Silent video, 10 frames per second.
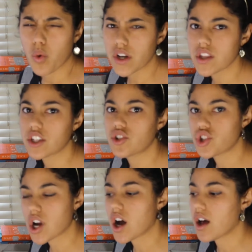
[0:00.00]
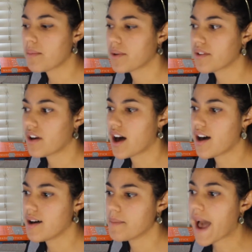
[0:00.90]
what are the job
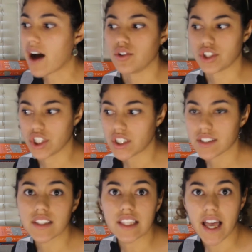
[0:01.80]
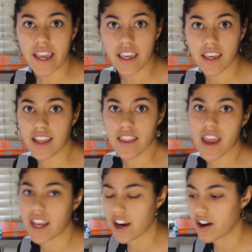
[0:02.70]
outlooks like in
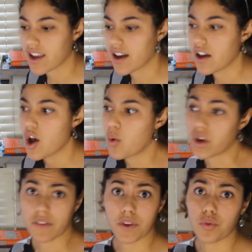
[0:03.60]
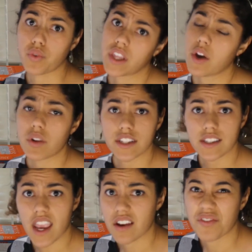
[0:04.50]
that area? What if you really want to
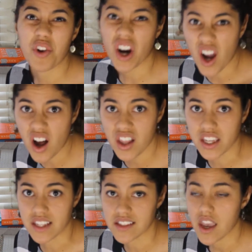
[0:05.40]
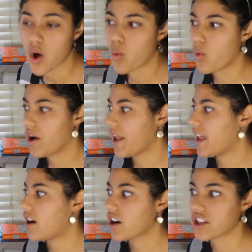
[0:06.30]
stay in Fort Collins? What
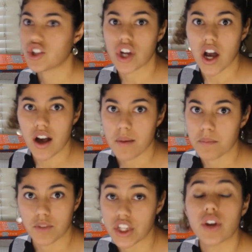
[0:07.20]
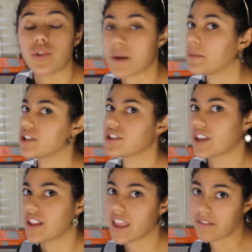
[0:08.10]
are the job numbers
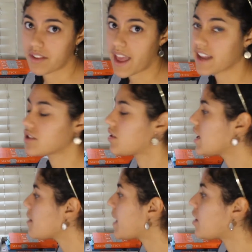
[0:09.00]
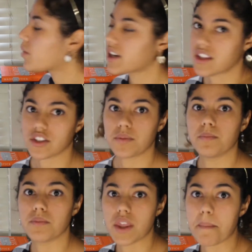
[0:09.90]
looking like for that? So think about where
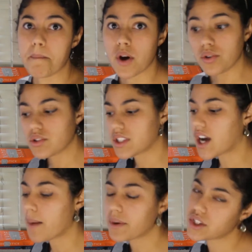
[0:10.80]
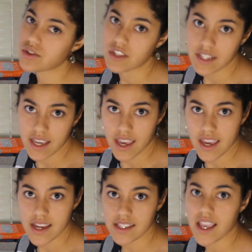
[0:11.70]
the most opportunity
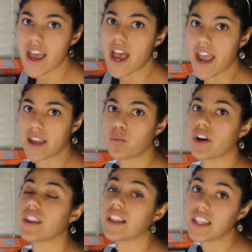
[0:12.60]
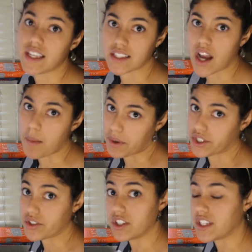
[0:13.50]
is and where the least
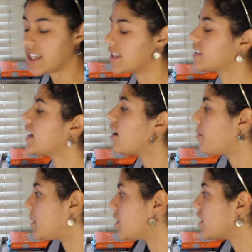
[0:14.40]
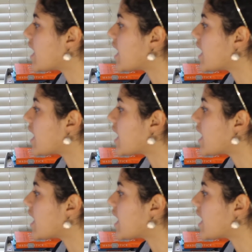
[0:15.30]
opportunity is to help in your